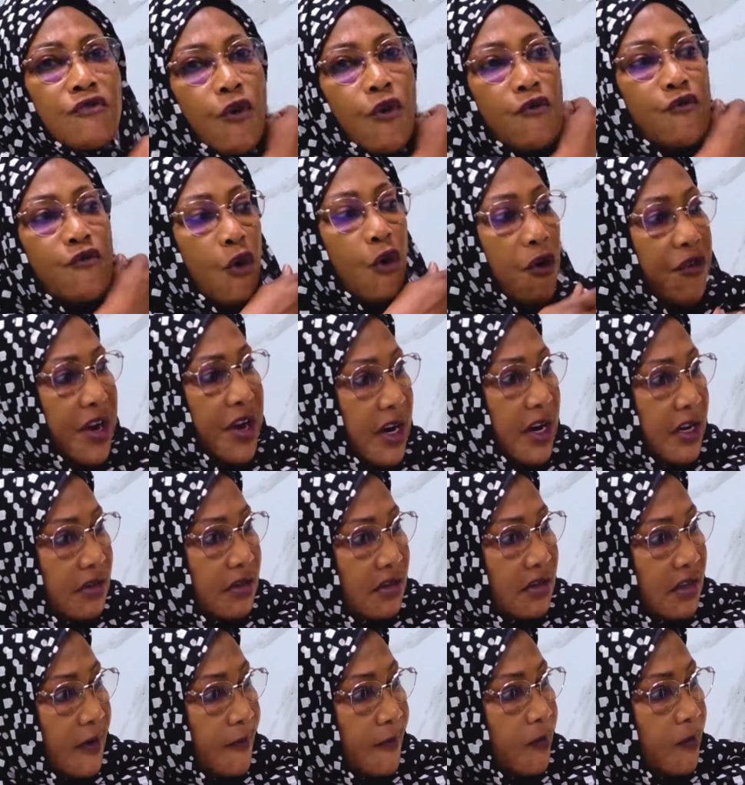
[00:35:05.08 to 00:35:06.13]
for
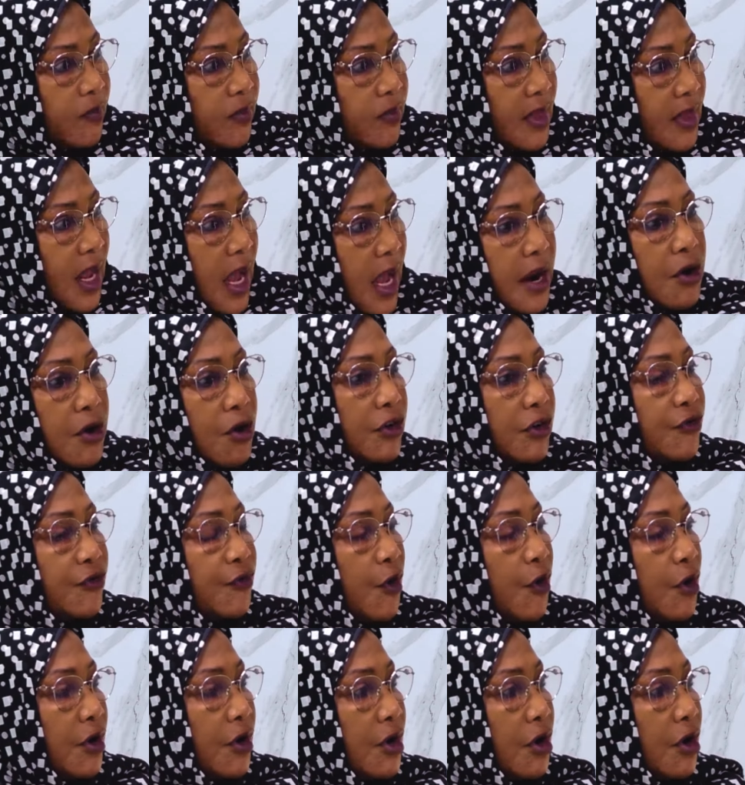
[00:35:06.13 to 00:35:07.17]
foreigners, and not
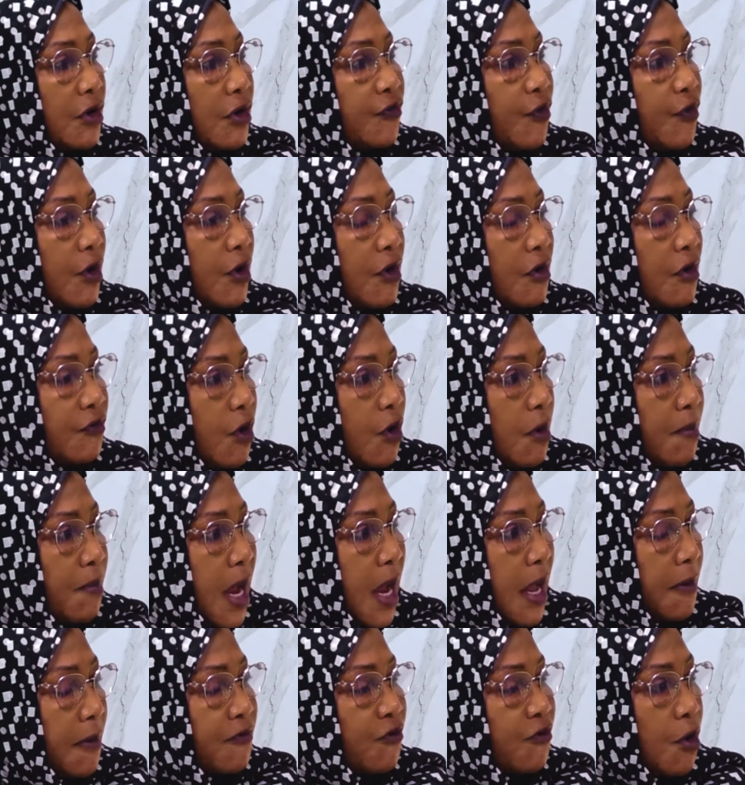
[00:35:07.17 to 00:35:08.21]
for
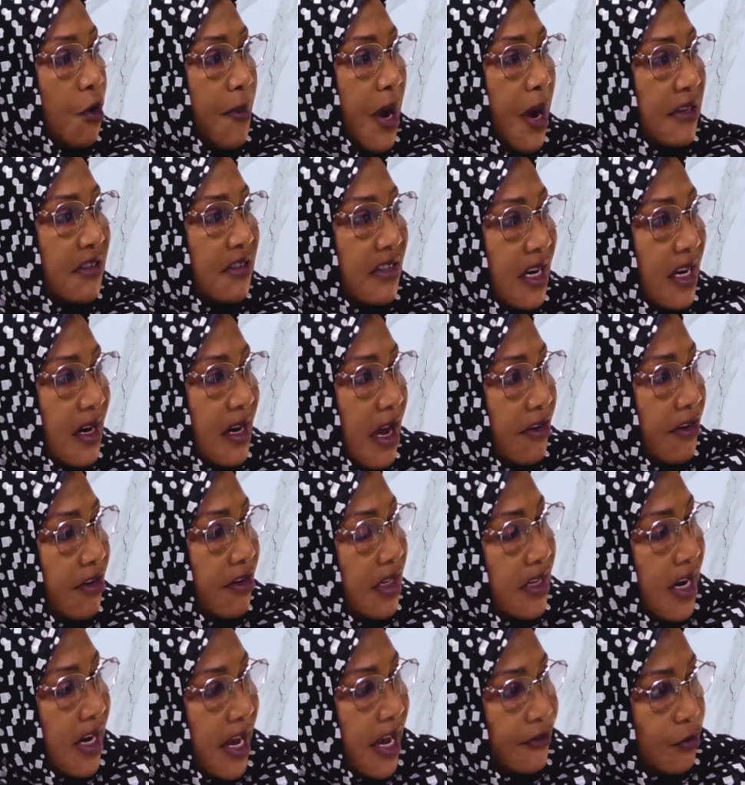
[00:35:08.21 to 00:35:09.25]
personal
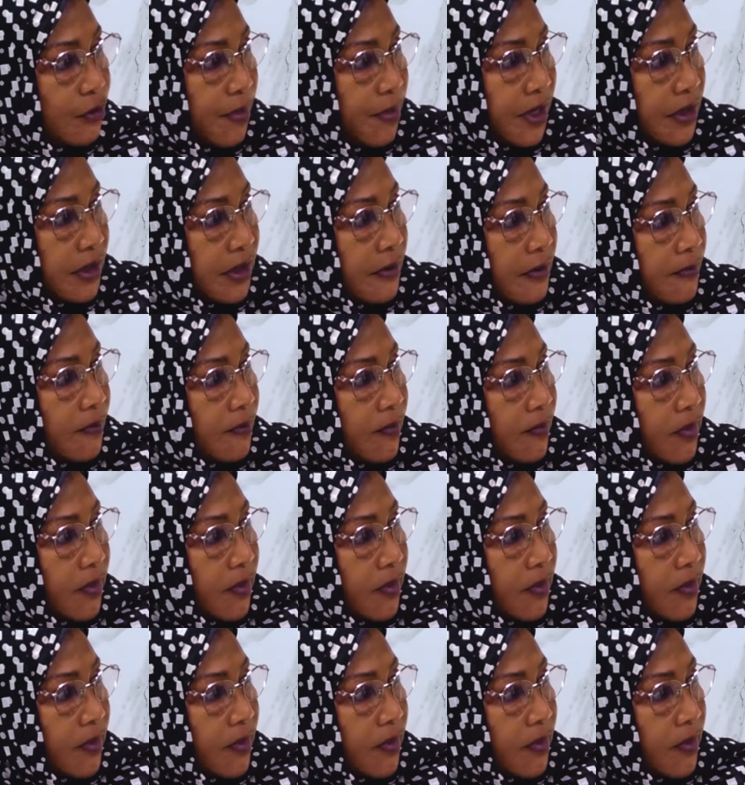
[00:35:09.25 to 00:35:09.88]
aggrandizement.